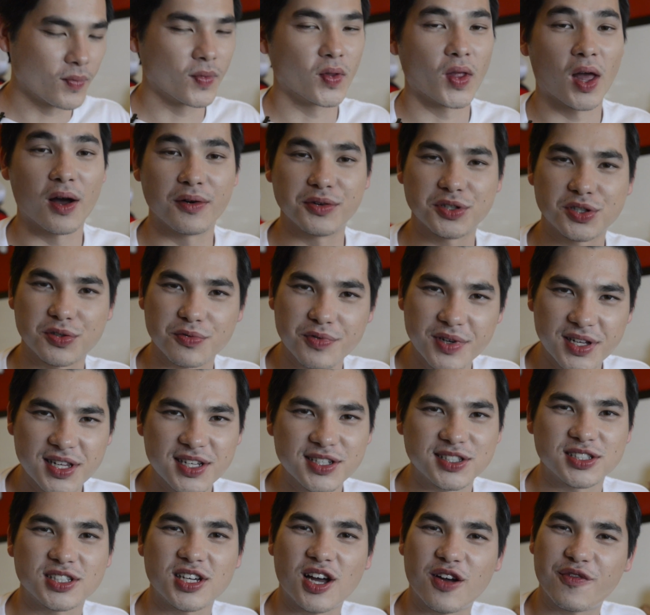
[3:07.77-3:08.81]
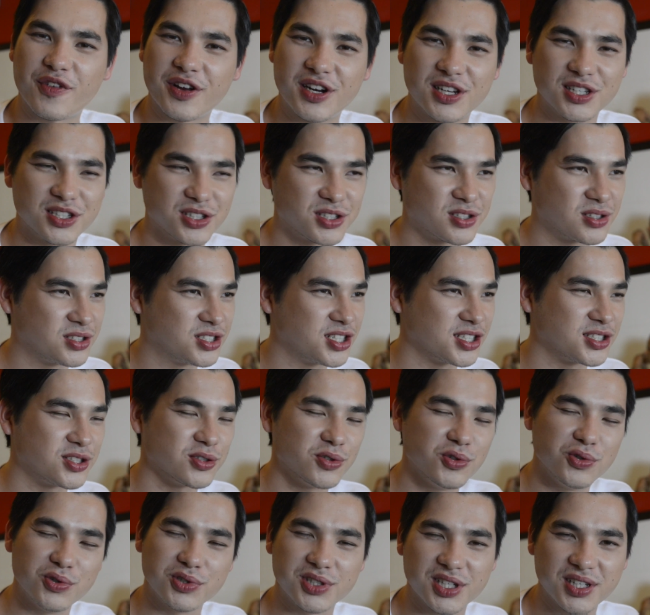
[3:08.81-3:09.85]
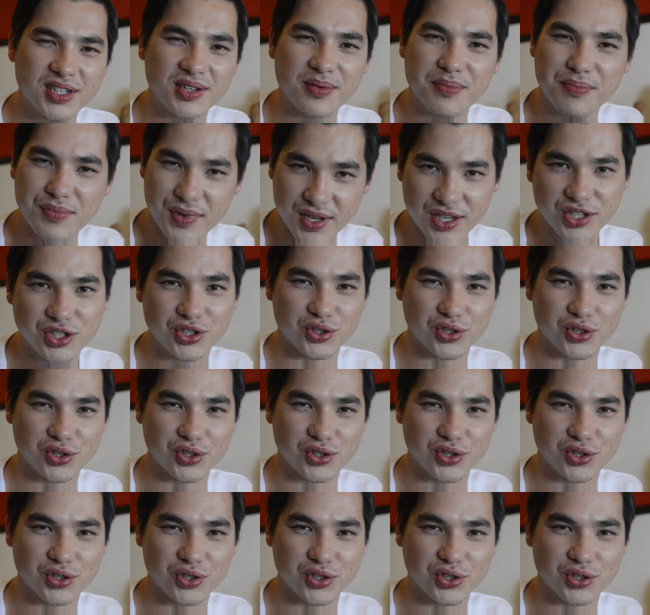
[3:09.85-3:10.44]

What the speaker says: Now it's really soft and it's just oozing the meat